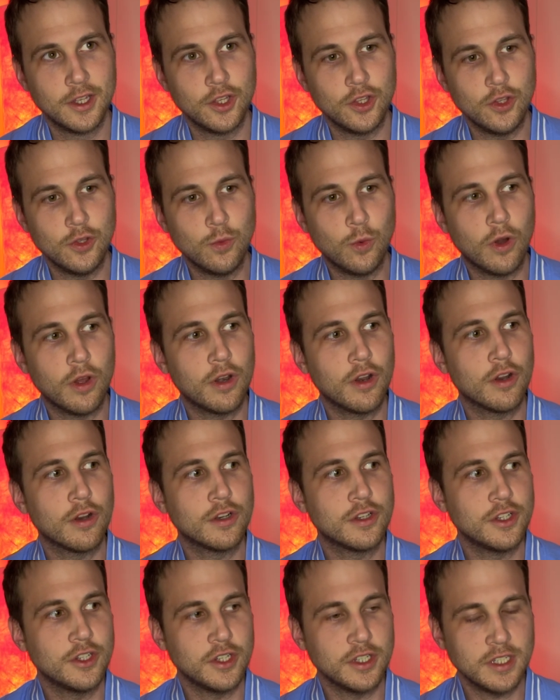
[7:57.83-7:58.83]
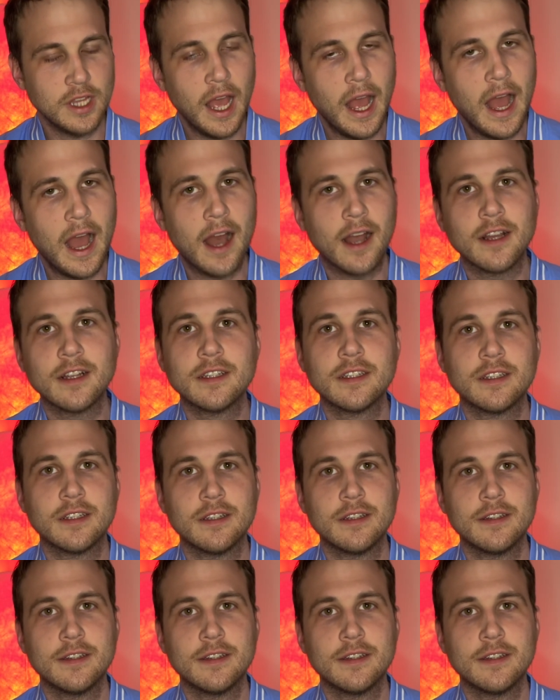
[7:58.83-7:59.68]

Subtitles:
You want her to just act